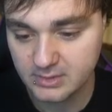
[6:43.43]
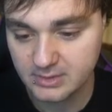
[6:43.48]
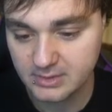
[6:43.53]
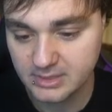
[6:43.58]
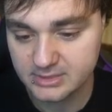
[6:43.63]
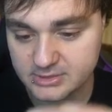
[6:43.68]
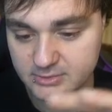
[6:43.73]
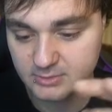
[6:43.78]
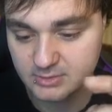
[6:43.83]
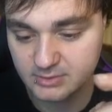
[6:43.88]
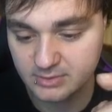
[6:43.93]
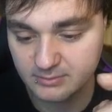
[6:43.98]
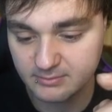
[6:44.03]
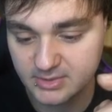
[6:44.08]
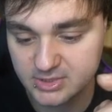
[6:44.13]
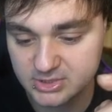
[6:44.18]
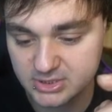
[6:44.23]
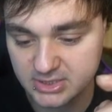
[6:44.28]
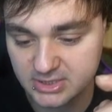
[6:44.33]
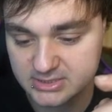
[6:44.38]
Let's do another
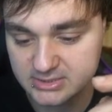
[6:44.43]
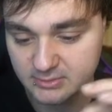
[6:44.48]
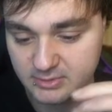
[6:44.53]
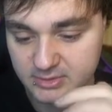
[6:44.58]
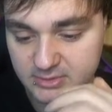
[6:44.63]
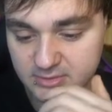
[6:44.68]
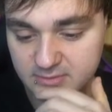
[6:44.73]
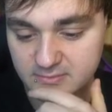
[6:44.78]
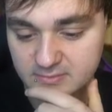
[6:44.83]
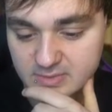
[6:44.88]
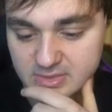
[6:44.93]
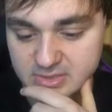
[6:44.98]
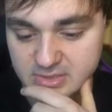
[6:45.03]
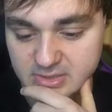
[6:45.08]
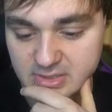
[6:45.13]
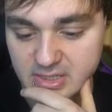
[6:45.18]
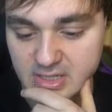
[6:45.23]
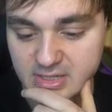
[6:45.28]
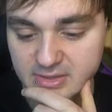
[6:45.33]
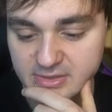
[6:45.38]
mission. Let's see what another mission.